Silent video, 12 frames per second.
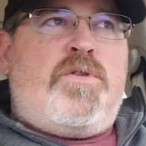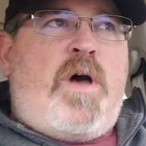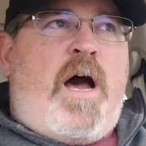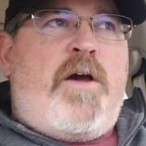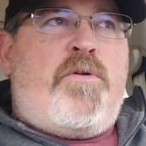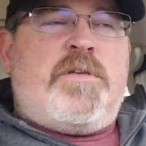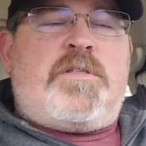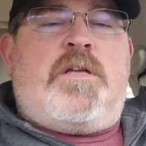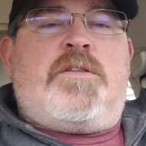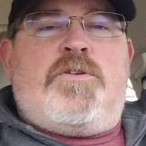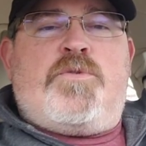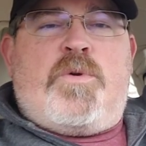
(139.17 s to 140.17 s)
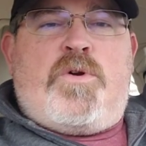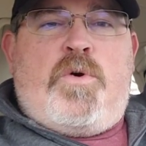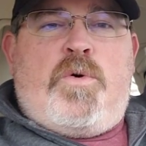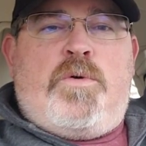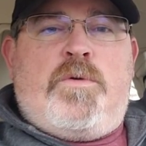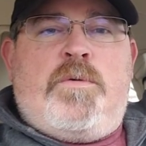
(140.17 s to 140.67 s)
I always thought those were
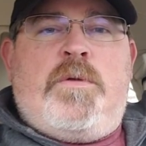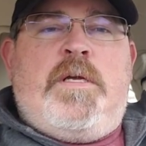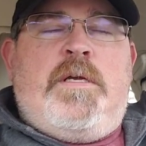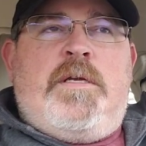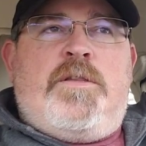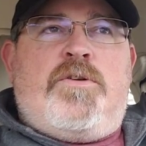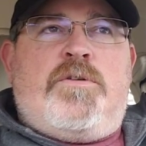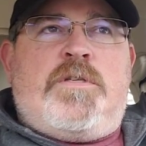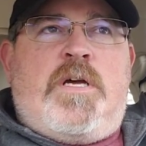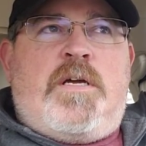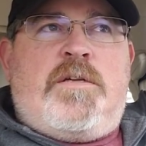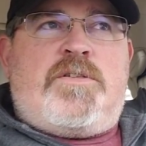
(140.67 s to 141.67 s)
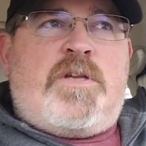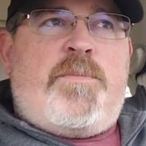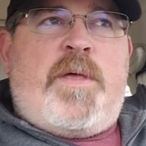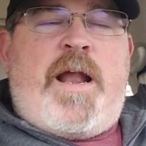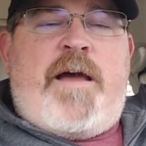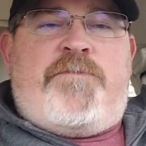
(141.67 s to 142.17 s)
cool. There's some
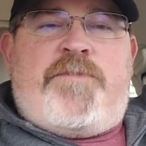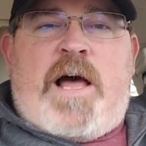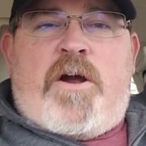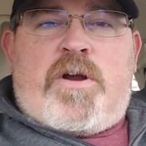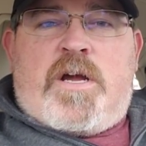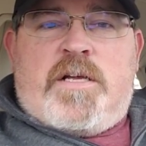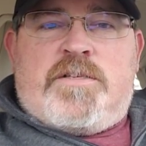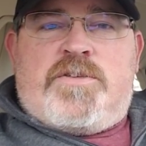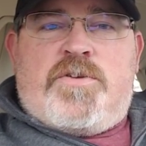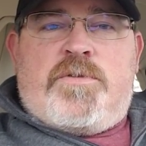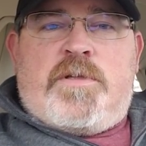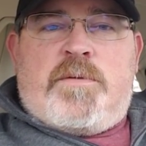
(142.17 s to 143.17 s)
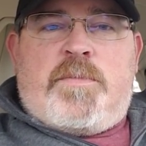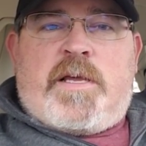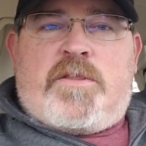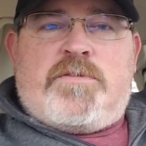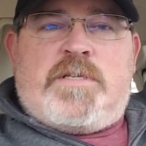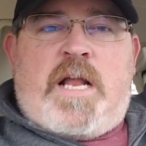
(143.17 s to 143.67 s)
that have flower cuts to them. Like
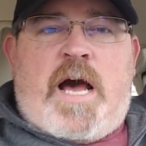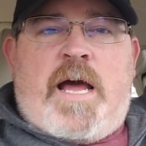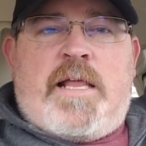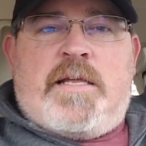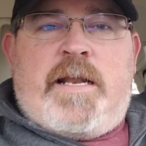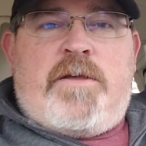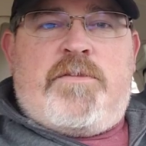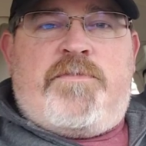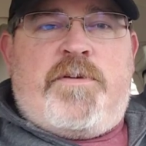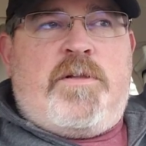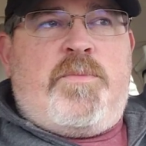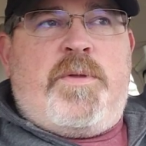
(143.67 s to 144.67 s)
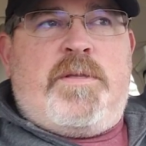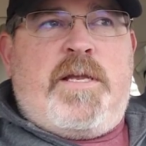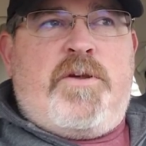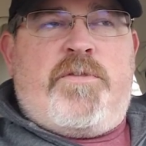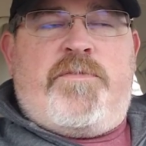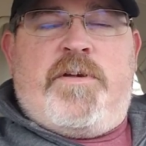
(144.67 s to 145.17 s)
there's an island out in
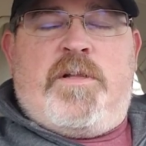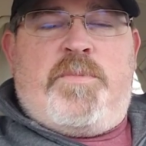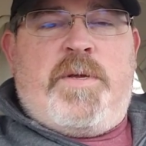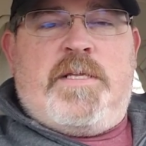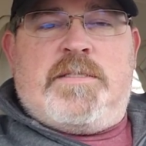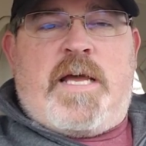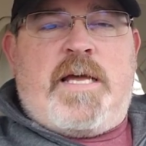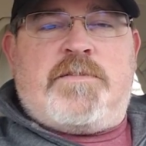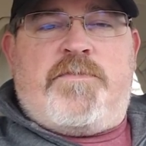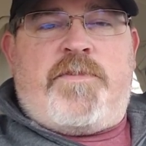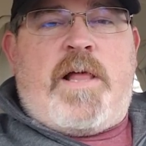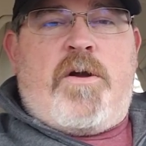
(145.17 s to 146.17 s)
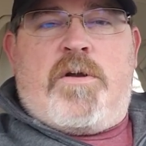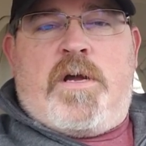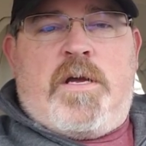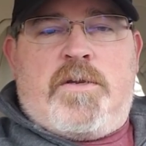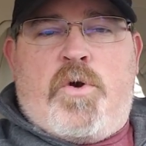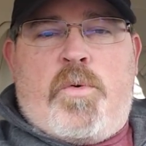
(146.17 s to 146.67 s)
near the Philippines that has a flower
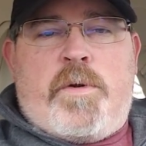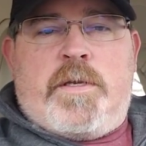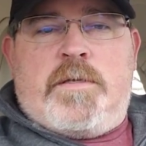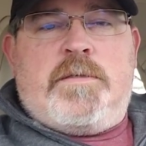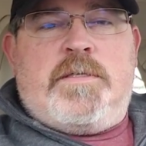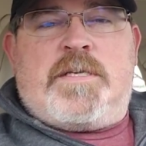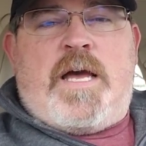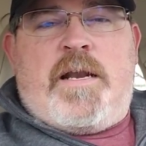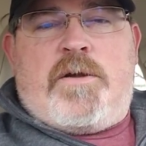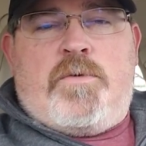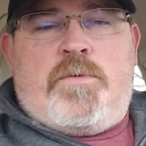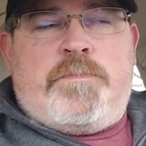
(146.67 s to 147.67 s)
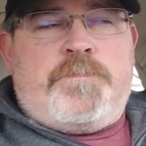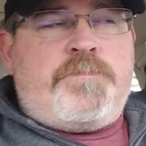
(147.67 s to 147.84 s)
cut coin. It's kind of cool.